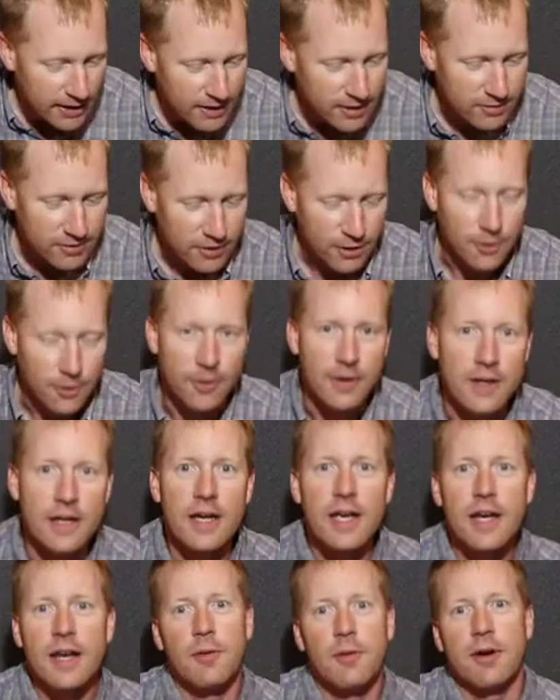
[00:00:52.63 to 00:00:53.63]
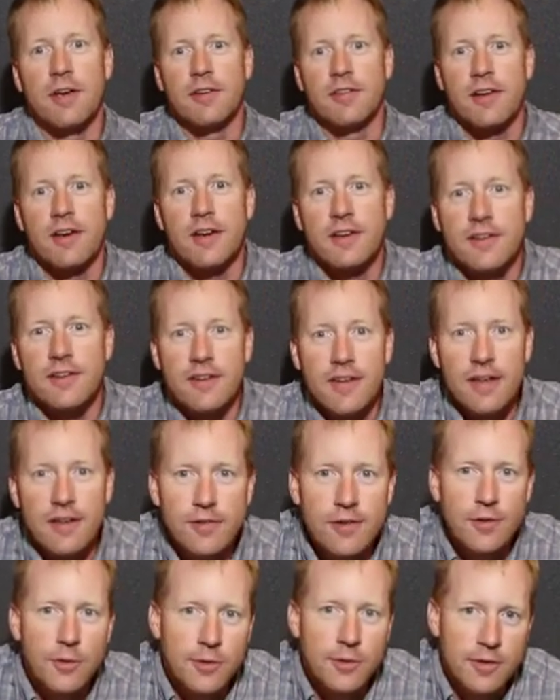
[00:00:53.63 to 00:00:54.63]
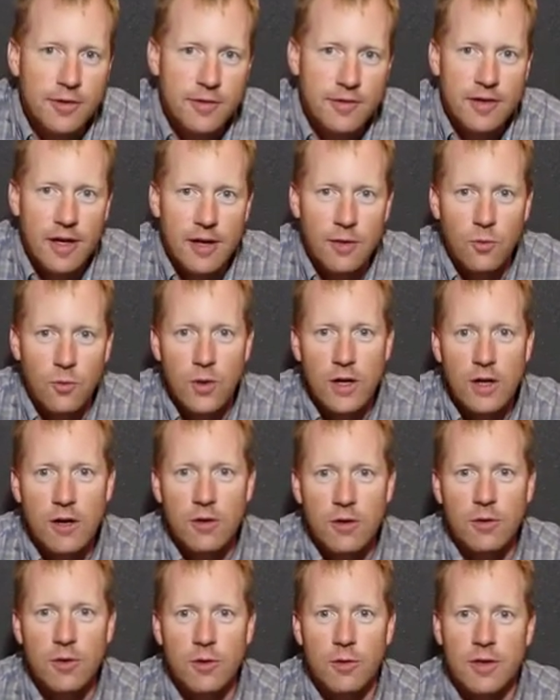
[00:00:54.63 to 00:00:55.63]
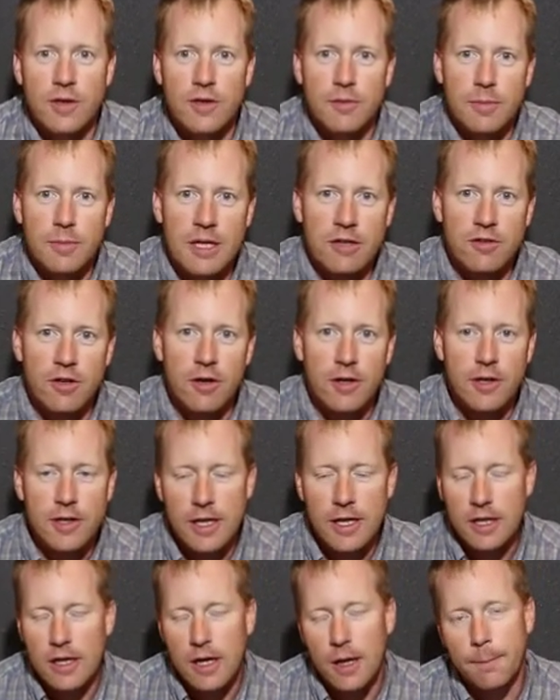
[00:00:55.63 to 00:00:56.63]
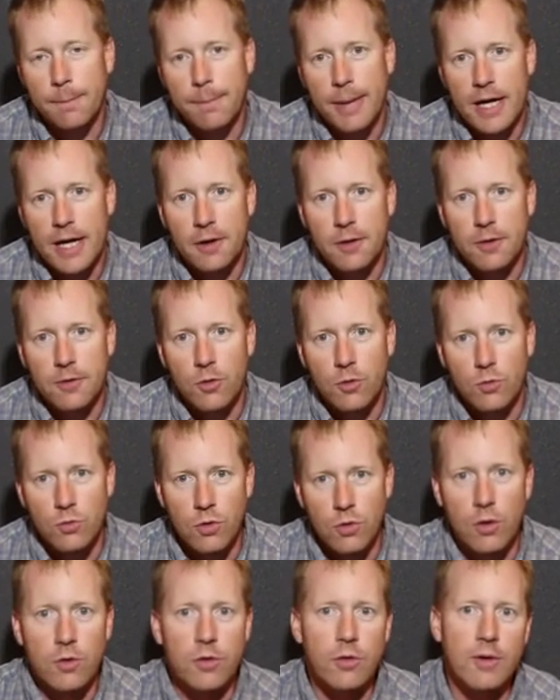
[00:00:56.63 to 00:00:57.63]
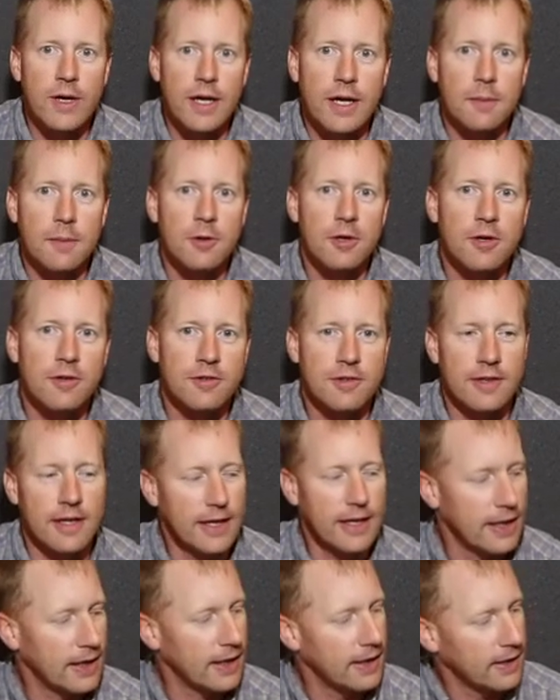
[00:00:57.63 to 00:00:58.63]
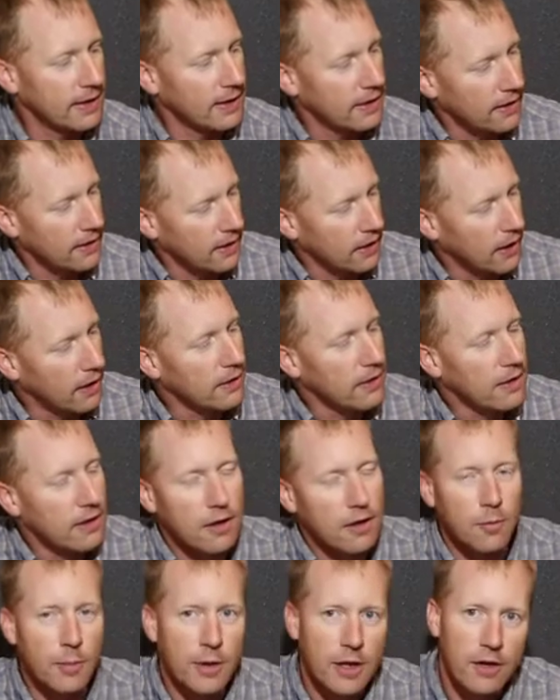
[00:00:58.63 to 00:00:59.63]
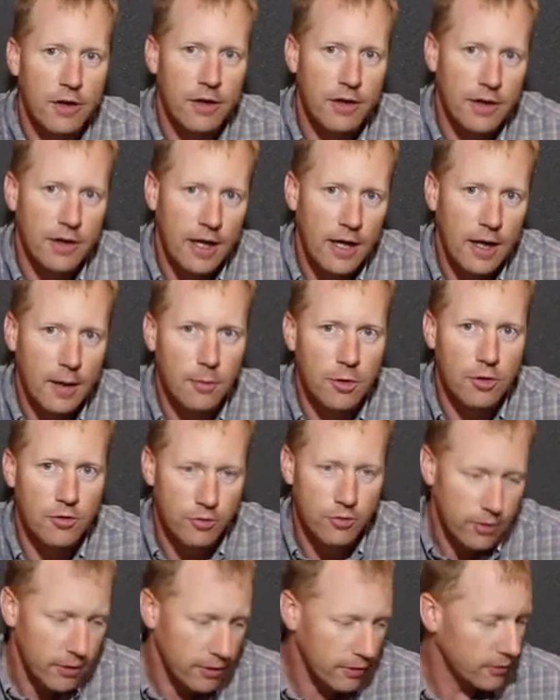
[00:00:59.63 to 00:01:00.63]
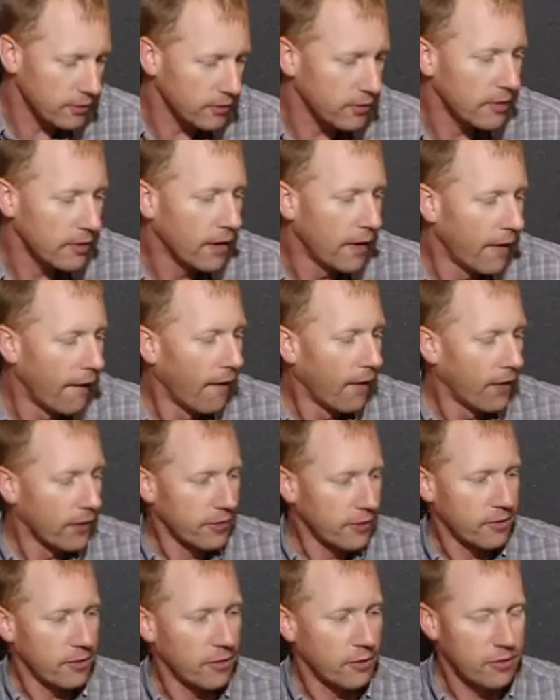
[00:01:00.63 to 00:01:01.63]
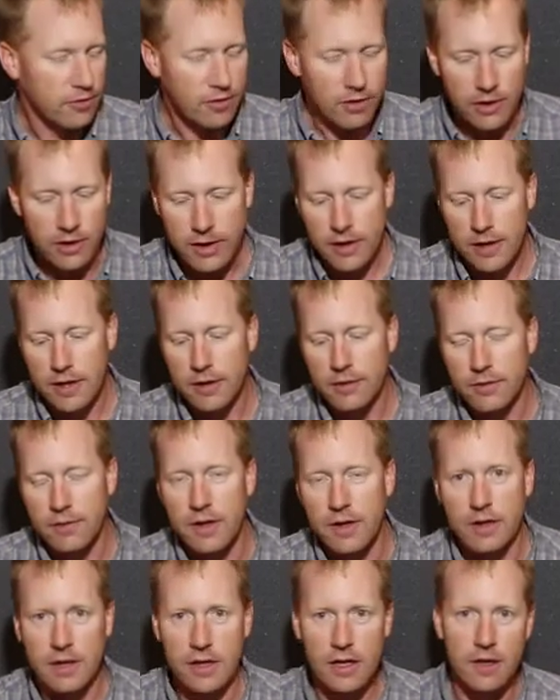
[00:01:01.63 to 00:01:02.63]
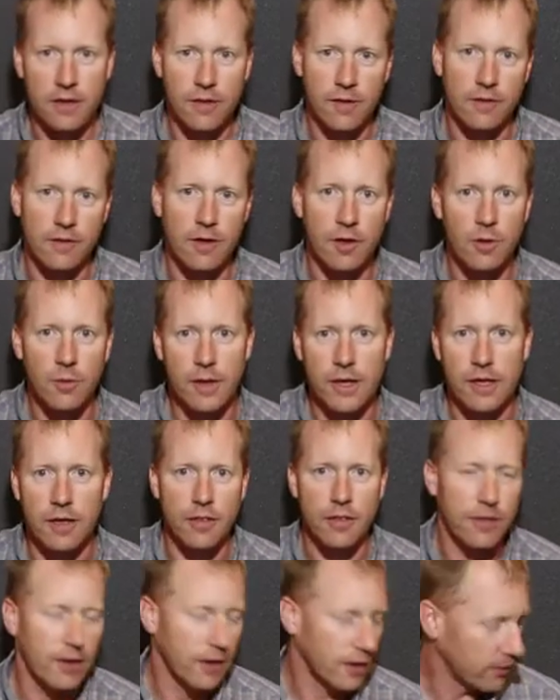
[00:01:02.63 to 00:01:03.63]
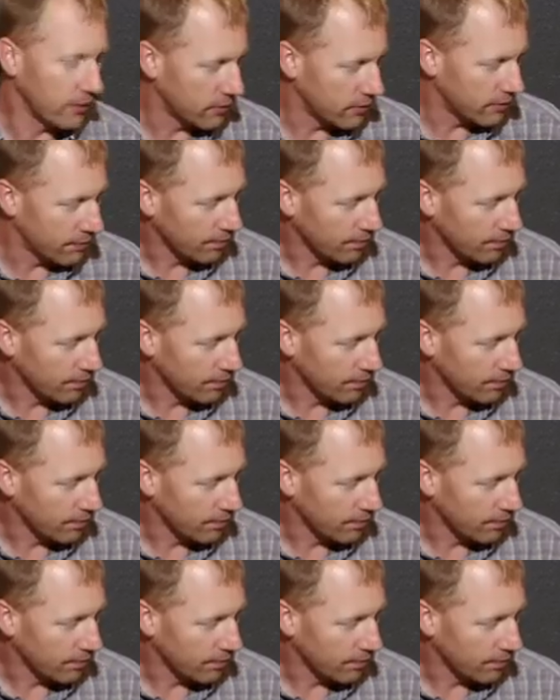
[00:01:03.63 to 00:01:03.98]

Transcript: So anyways, on today's Tool Tuesday, we are going to be talking about Roto Hammers and a little bit on hammer drills. So starting out at kind of the low end of things,